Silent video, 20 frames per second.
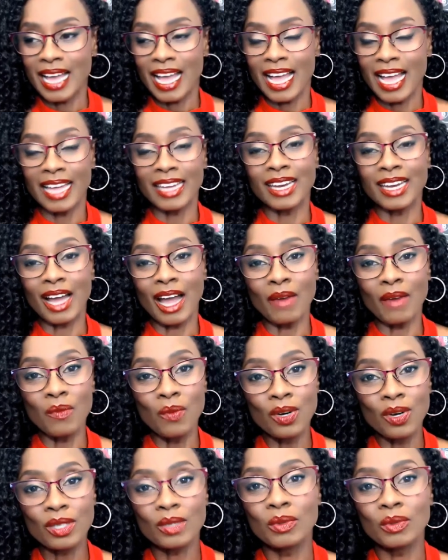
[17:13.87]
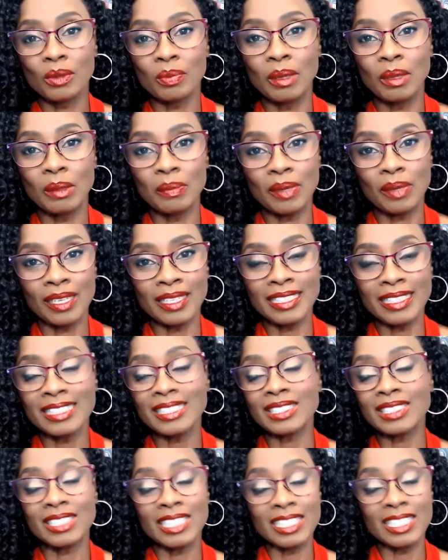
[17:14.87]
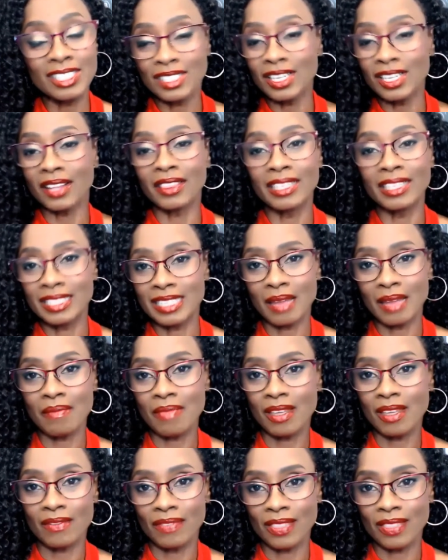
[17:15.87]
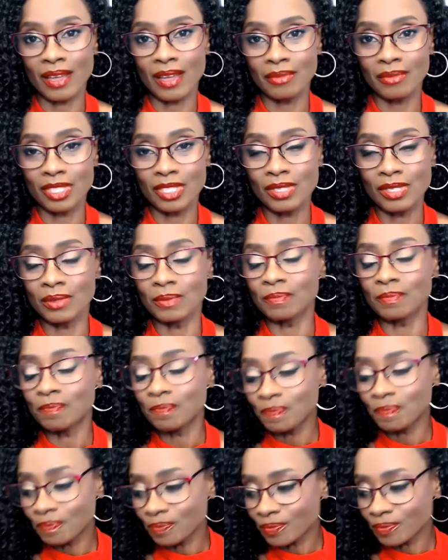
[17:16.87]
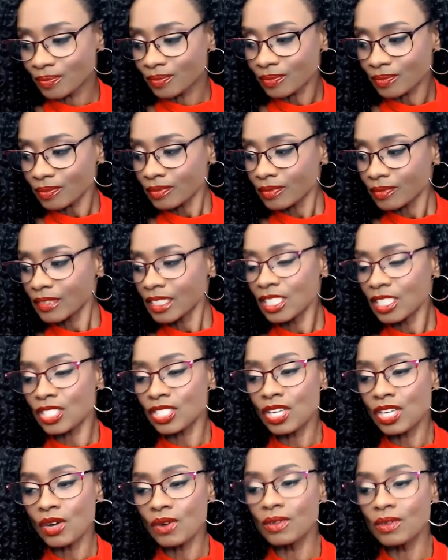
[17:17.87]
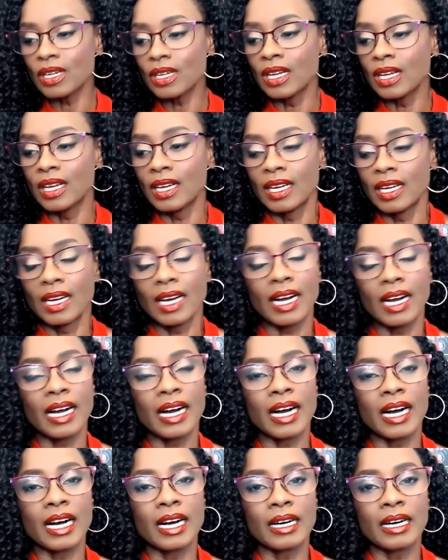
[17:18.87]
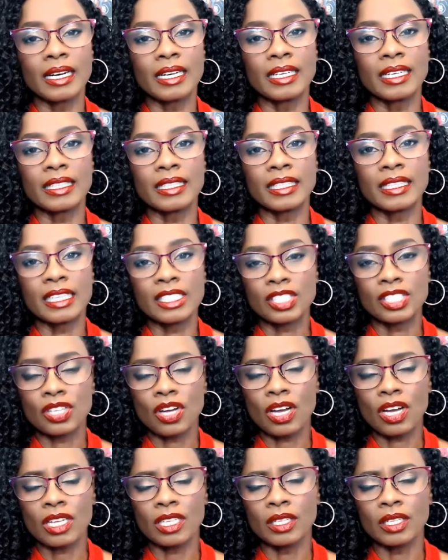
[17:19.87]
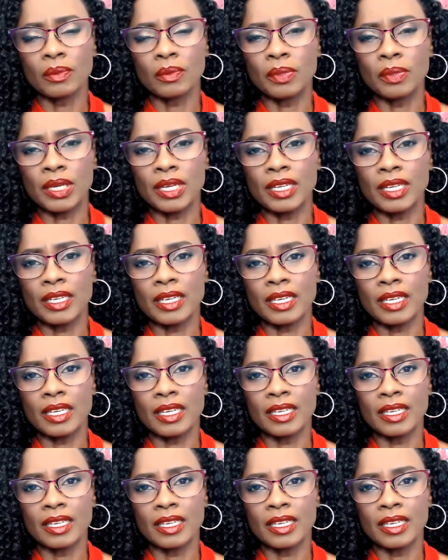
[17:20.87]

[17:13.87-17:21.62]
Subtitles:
And I've worked with people and it's done the same thing for them too. So let's talk a little bit.